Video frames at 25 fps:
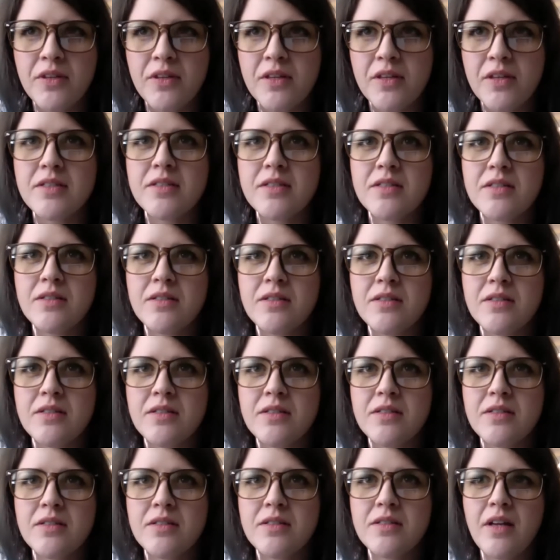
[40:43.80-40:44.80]
this
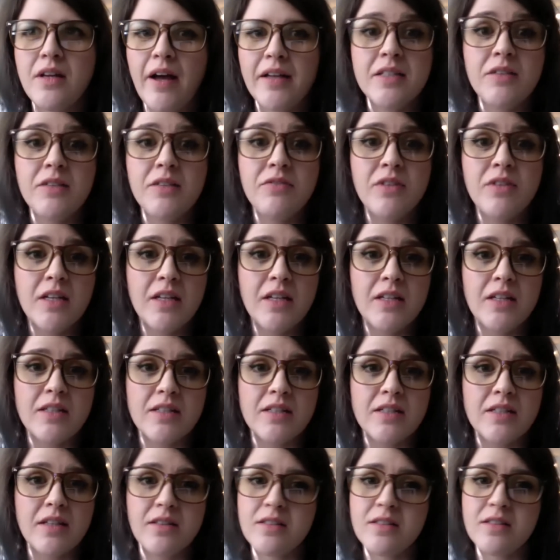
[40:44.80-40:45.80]

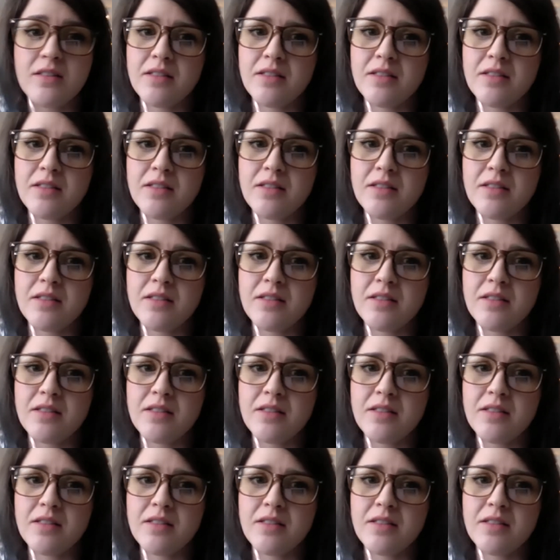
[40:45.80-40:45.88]
activity is